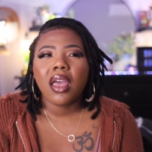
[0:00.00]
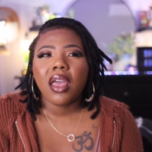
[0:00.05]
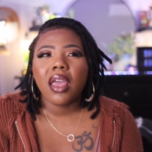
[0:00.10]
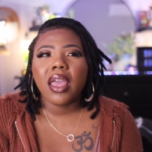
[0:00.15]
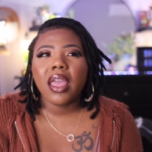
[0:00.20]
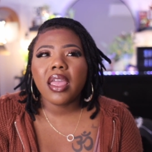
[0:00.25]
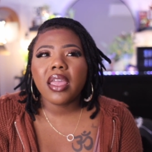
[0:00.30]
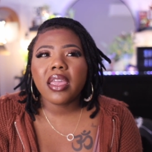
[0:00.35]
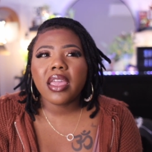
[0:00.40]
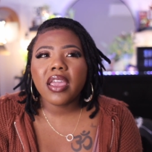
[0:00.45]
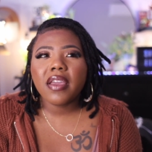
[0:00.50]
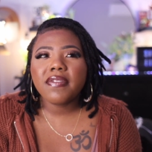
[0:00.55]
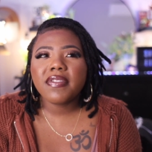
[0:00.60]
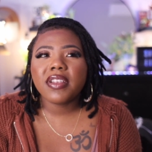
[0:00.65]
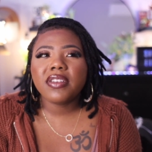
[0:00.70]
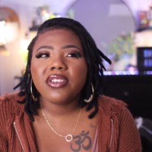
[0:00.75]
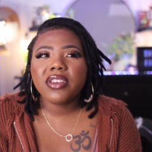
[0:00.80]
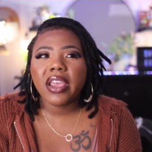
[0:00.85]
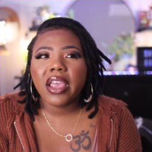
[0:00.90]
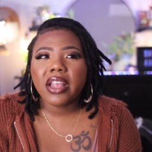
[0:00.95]
it gives
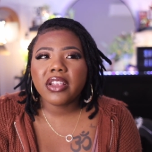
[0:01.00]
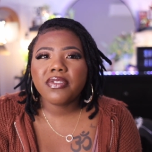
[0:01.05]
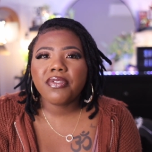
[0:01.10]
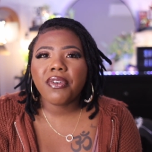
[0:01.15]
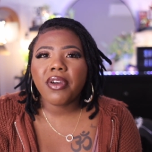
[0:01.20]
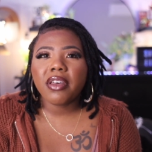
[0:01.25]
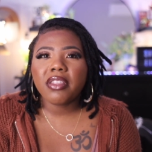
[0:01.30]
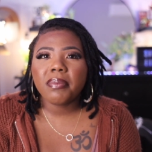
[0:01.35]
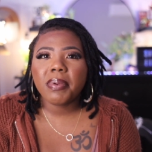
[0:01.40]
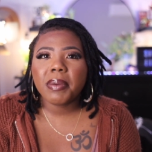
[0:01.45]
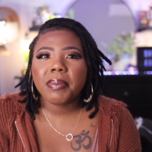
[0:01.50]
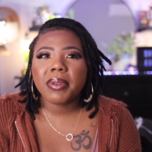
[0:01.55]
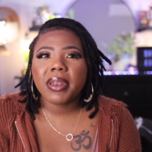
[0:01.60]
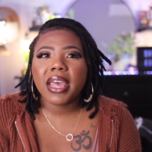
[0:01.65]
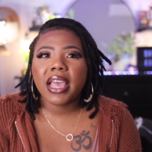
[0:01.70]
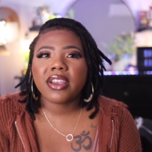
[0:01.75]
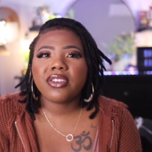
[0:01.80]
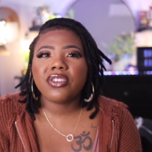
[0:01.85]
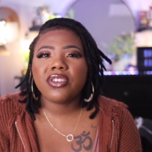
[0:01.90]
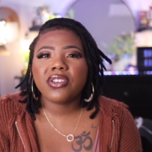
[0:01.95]
a chance for other people to
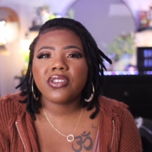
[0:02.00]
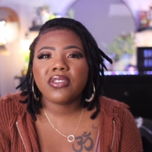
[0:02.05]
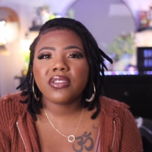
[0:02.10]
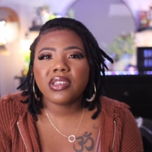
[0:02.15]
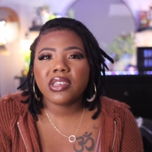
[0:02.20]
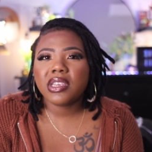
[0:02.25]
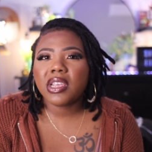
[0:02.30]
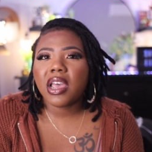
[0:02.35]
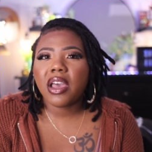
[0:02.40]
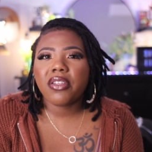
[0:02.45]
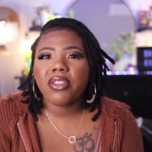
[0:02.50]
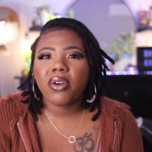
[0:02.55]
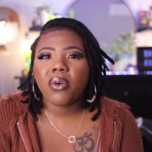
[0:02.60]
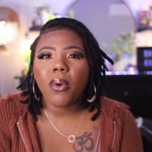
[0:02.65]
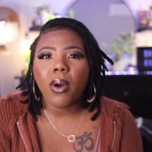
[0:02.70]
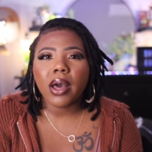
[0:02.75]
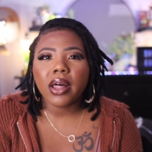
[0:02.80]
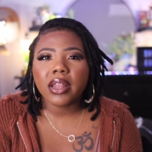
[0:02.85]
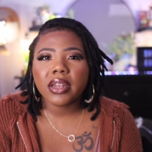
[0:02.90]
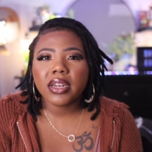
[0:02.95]
actually see how the
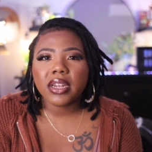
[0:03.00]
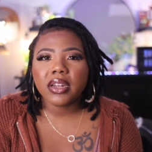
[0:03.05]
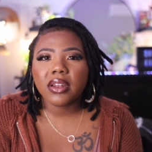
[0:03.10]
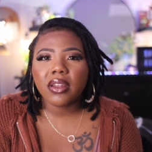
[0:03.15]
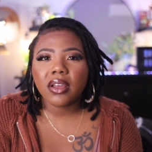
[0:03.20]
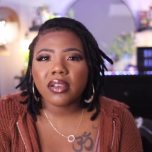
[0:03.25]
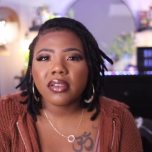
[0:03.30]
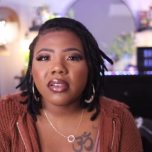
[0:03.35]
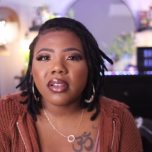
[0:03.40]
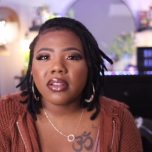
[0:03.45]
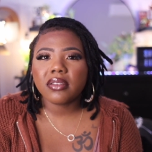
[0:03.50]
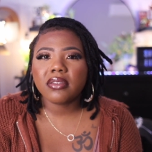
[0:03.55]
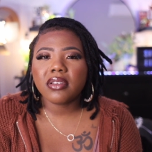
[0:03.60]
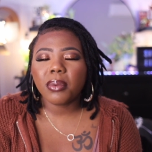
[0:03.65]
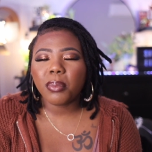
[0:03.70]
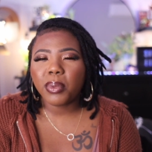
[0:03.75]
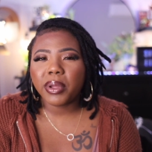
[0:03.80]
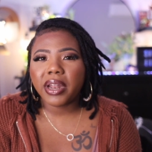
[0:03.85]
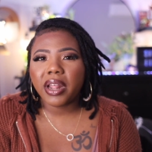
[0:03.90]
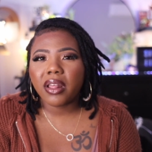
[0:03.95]
quality looks on
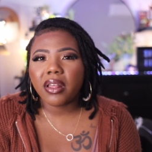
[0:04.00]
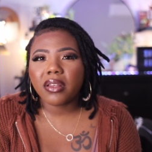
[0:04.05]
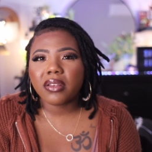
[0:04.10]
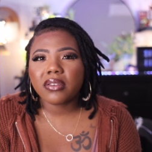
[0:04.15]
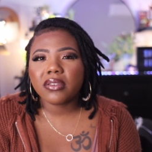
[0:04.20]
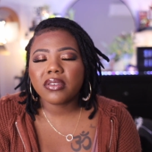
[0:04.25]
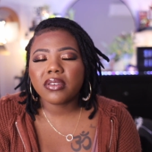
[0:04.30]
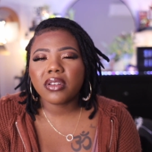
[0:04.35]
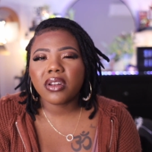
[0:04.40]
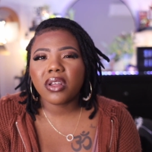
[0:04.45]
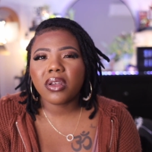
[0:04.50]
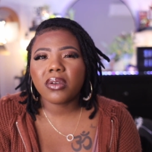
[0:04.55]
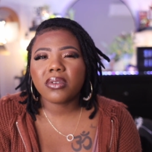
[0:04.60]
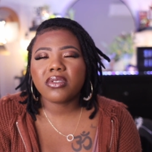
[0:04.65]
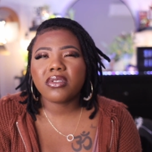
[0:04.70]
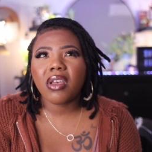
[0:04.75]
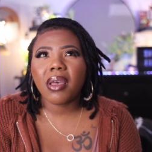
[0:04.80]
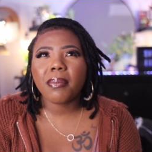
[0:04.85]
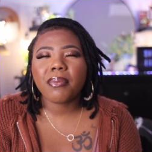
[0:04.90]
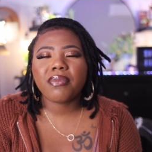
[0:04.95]
someone else, you know.
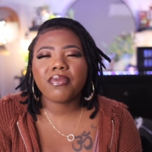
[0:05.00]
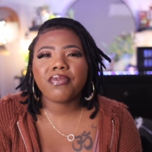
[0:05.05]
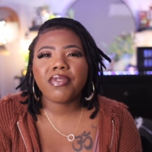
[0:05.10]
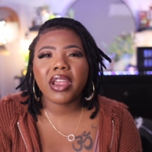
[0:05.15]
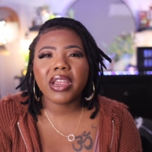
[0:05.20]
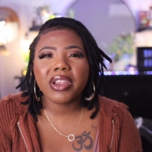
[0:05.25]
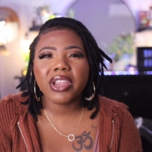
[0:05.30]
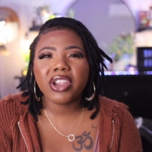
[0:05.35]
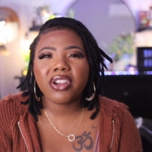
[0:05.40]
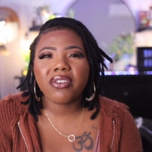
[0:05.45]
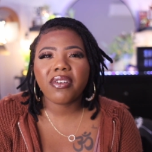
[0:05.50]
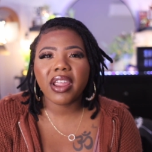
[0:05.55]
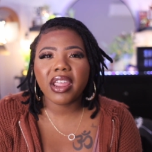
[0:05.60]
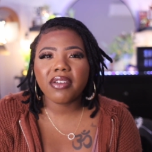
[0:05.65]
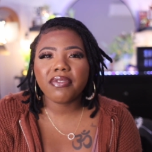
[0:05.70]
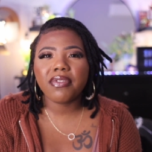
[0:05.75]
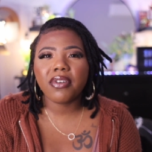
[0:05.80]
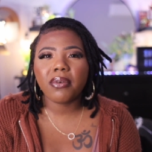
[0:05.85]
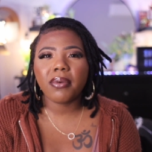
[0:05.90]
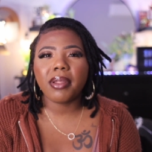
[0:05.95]
So I'm very
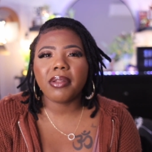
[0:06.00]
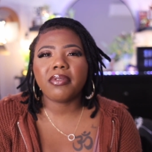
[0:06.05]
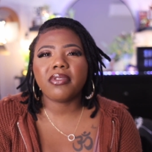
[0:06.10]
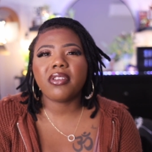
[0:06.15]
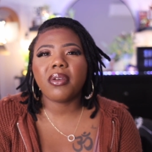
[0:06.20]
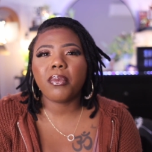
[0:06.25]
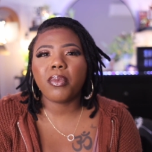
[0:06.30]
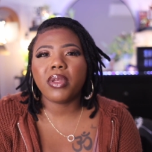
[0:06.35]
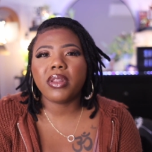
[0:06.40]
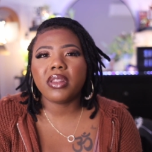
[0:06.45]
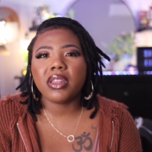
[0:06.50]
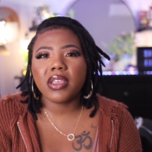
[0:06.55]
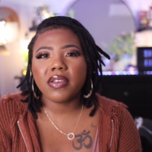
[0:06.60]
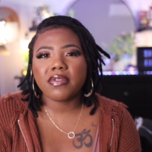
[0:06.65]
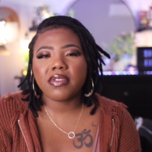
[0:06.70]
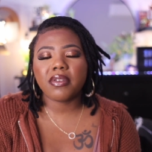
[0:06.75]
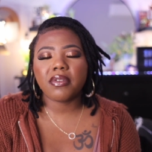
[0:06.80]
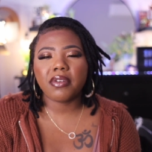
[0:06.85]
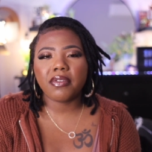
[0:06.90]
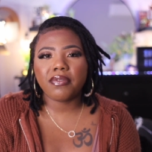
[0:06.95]
grateful when someone
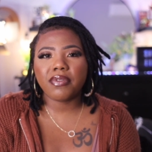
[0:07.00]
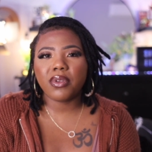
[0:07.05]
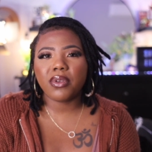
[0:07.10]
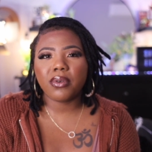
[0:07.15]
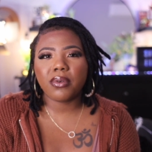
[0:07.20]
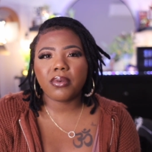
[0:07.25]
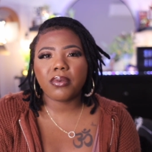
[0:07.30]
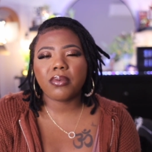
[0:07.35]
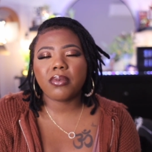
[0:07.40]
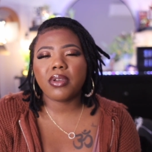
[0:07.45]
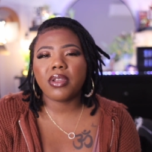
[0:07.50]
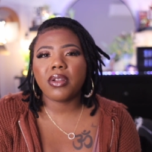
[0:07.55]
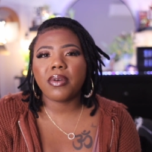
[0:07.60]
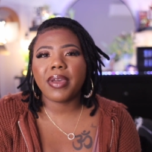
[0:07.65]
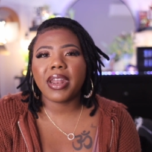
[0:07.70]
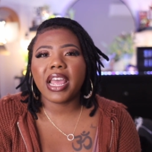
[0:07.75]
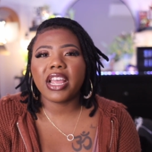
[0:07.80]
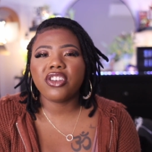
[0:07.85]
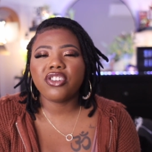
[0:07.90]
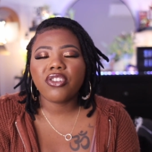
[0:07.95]
leaves a review, you know,
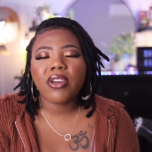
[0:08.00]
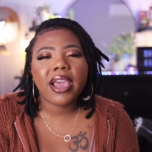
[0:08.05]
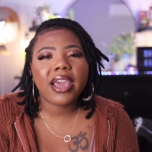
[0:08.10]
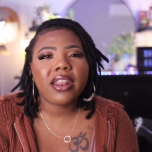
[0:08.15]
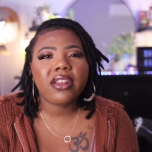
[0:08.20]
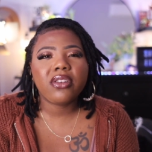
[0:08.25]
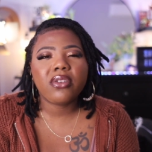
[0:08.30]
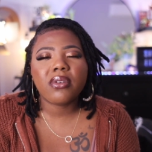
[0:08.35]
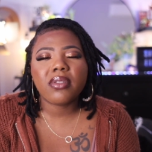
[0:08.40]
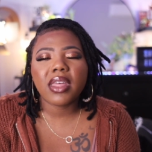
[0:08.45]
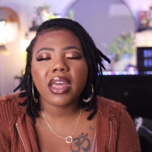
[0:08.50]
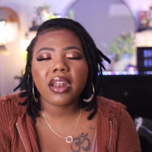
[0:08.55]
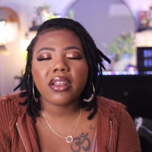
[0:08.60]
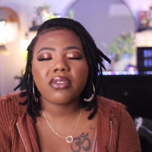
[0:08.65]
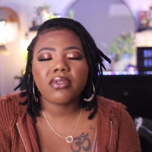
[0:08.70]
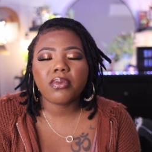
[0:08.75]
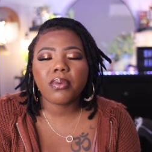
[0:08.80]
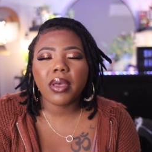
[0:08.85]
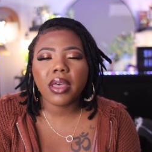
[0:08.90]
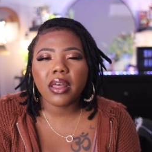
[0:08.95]
and I try to do that
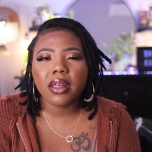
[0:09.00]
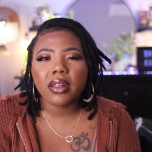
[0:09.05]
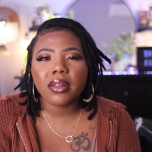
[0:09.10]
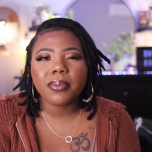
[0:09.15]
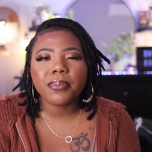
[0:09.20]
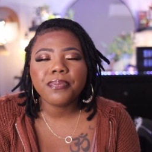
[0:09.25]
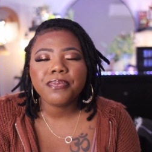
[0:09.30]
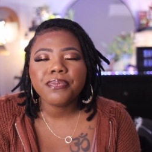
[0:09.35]
as well.